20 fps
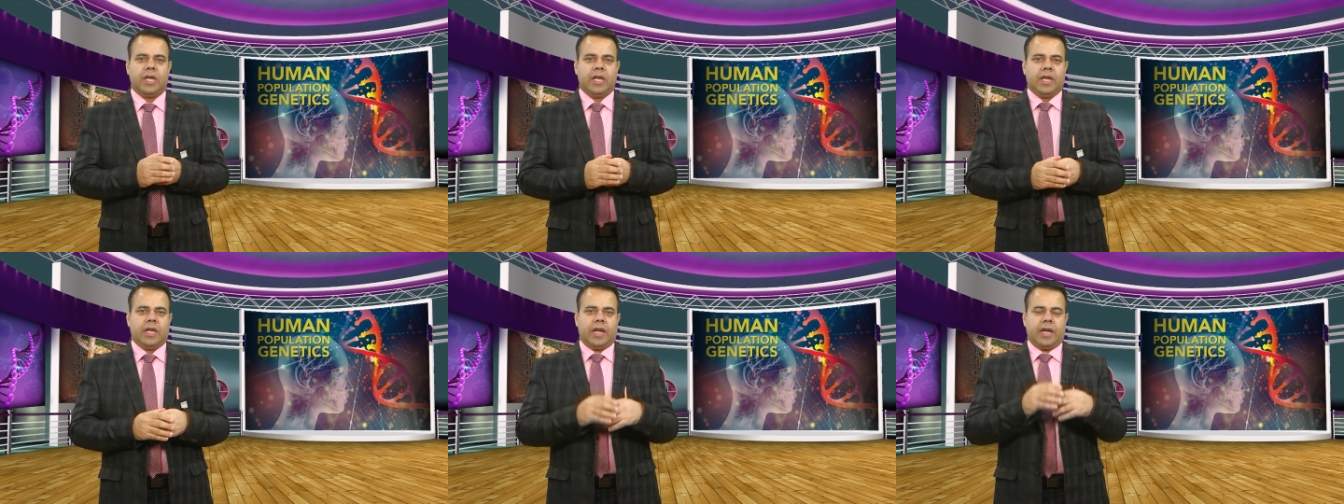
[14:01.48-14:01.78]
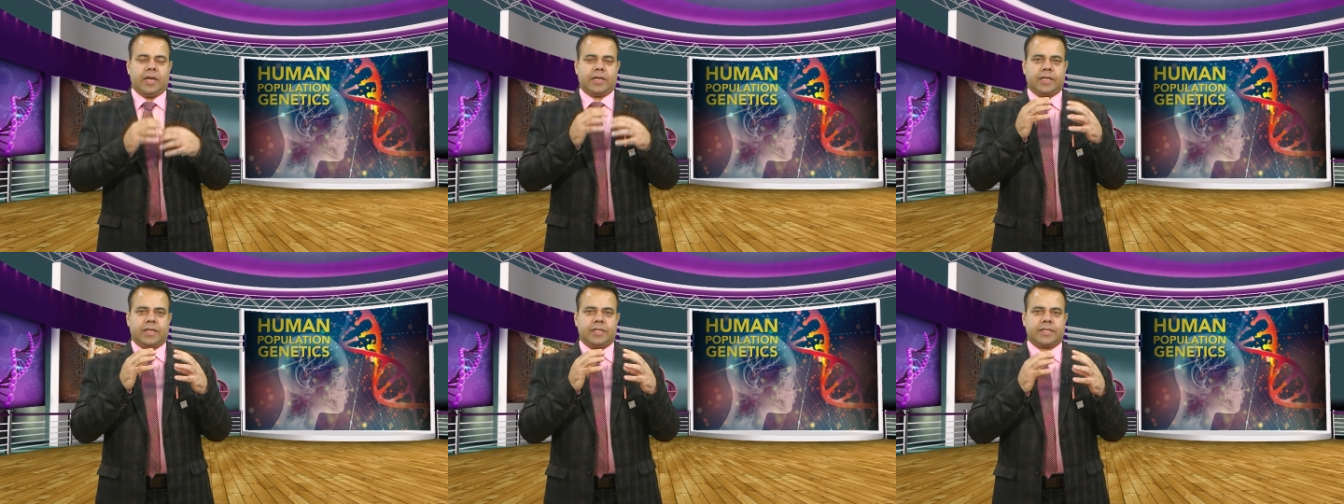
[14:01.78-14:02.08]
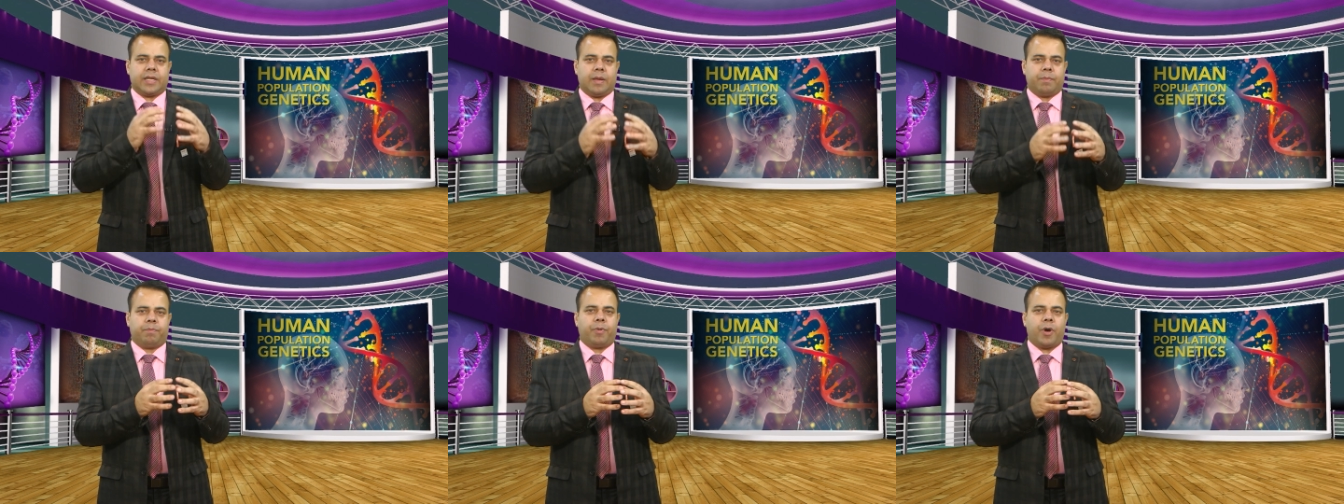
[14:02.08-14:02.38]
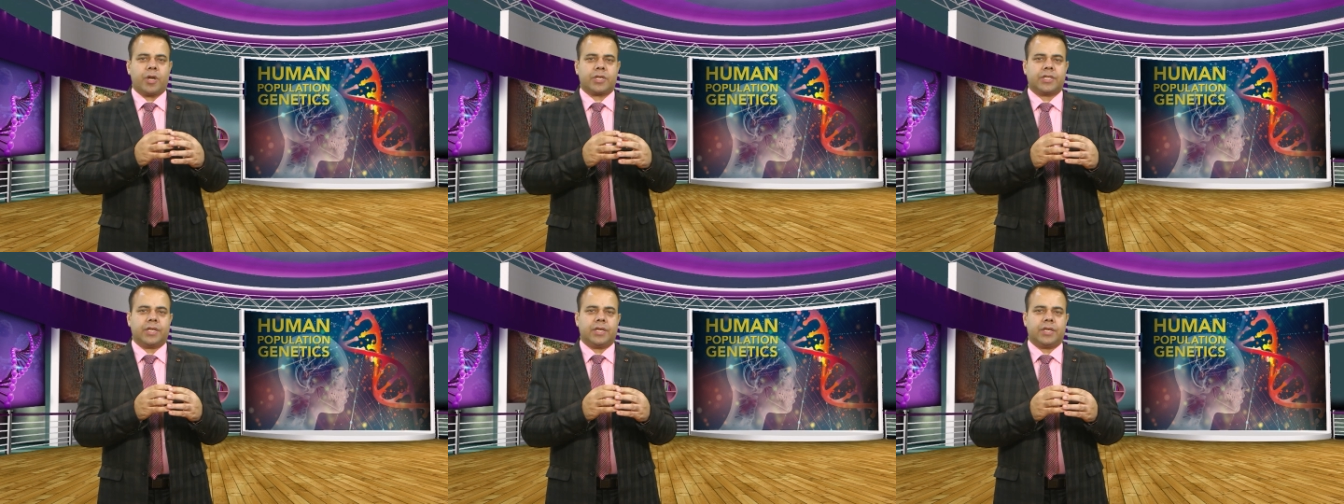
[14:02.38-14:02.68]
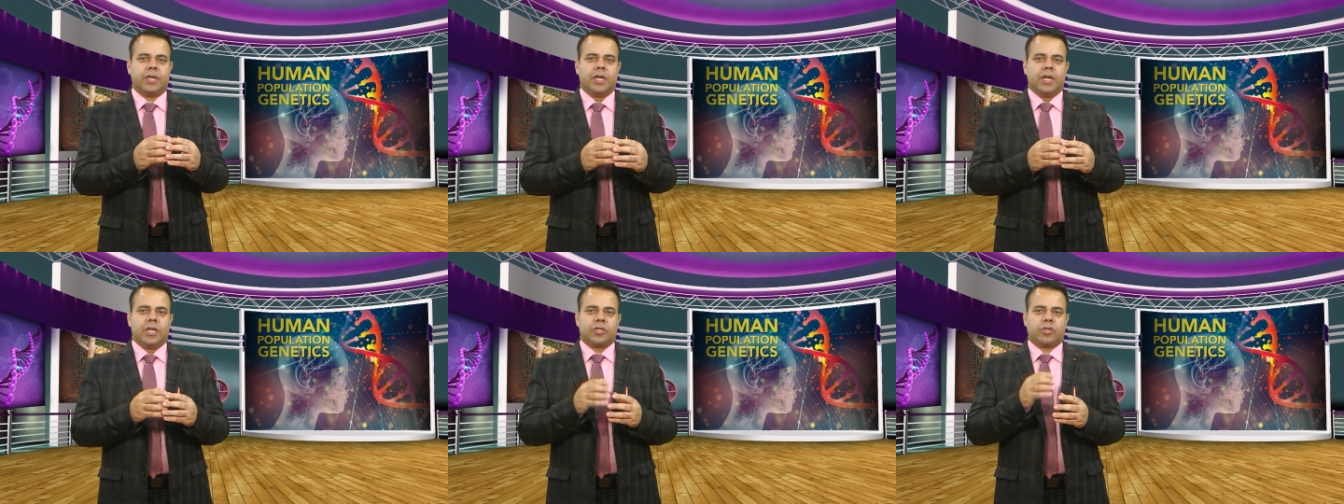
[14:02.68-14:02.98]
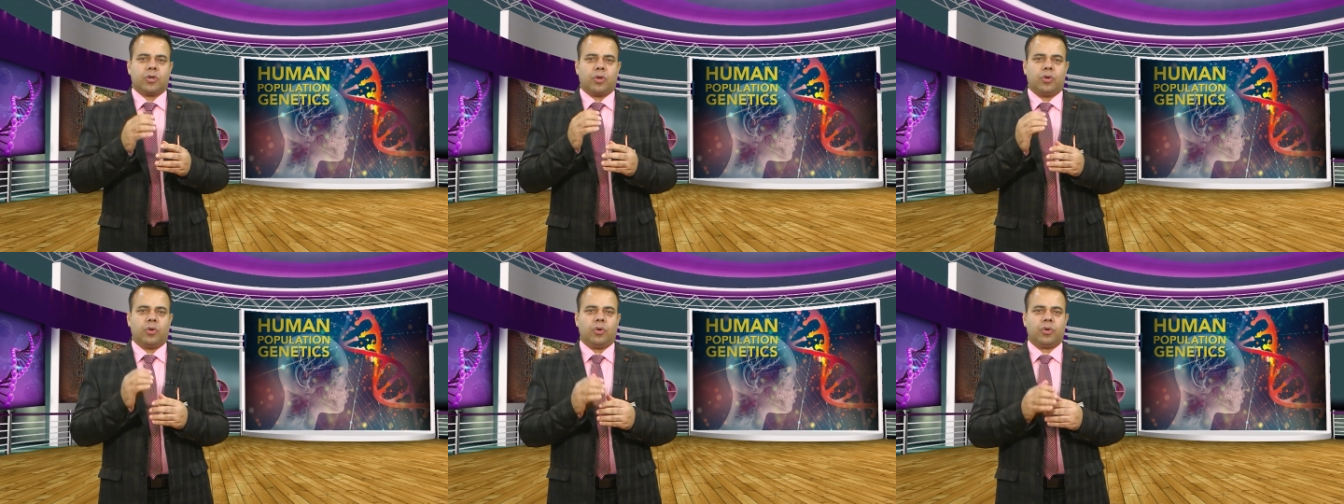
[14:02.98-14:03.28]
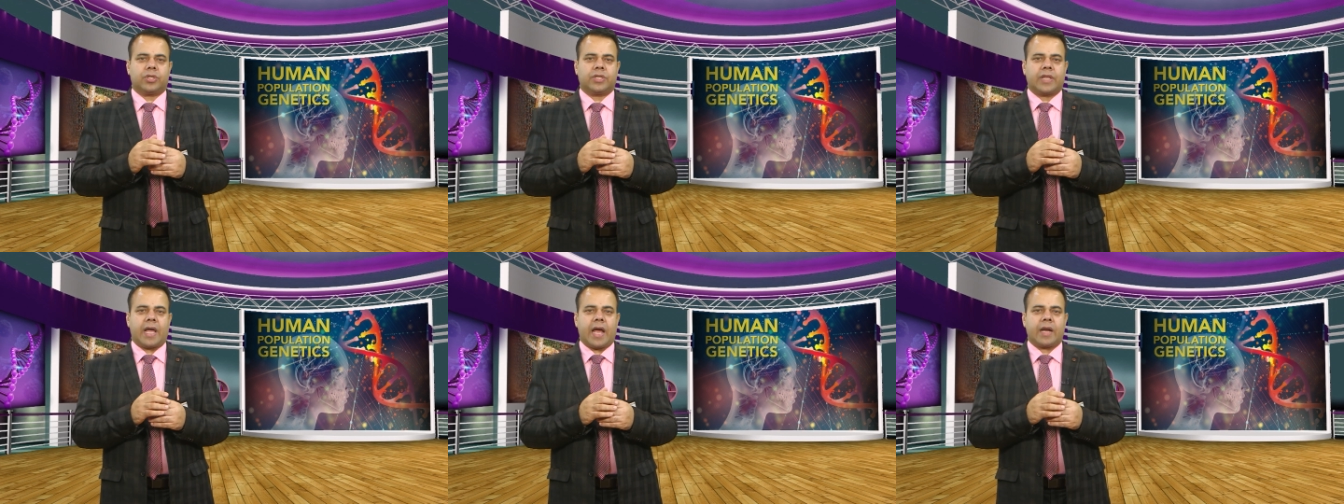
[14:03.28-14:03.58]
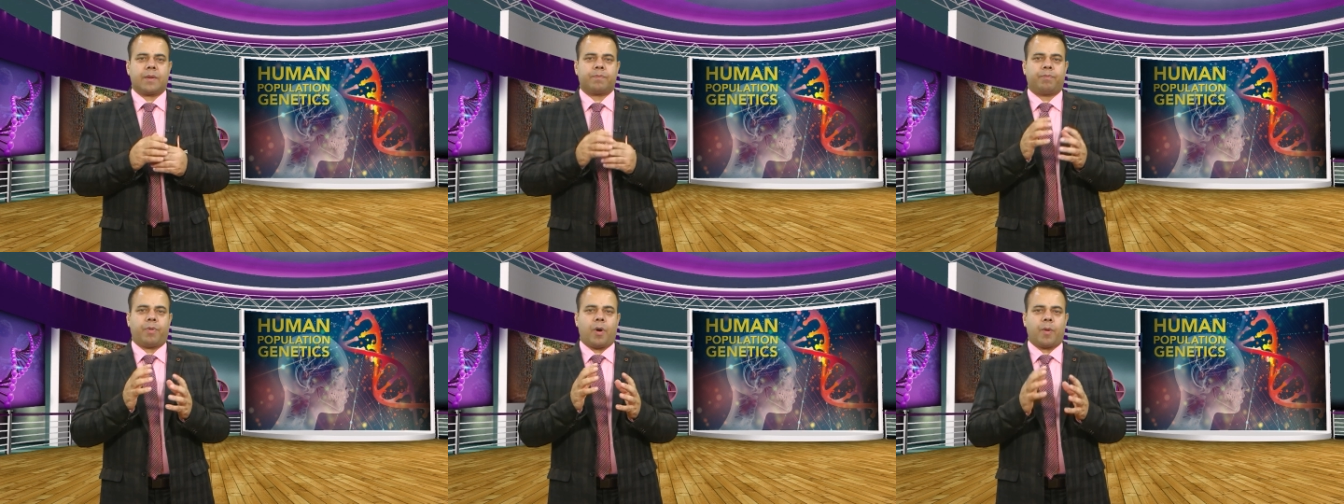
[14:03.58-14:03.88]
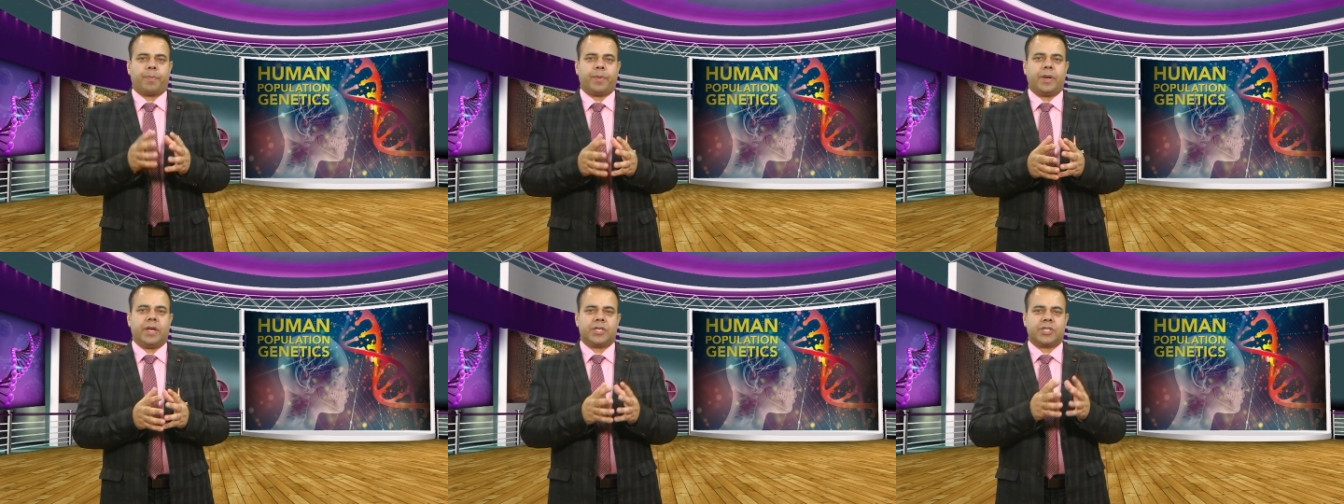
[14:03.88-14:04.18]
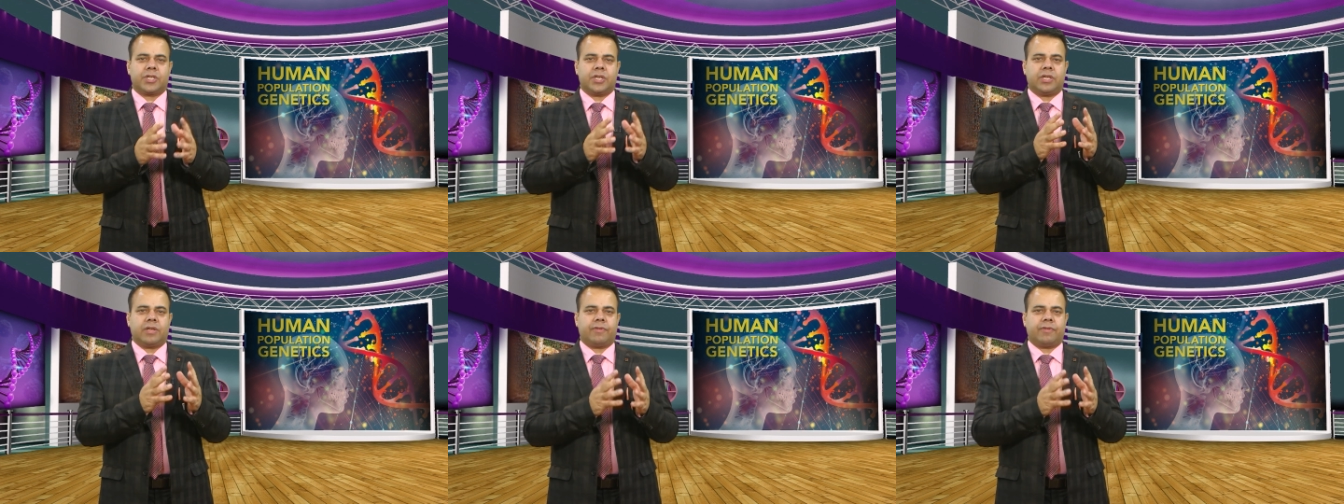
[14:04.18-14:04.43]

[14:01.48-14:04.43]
It is important to note that population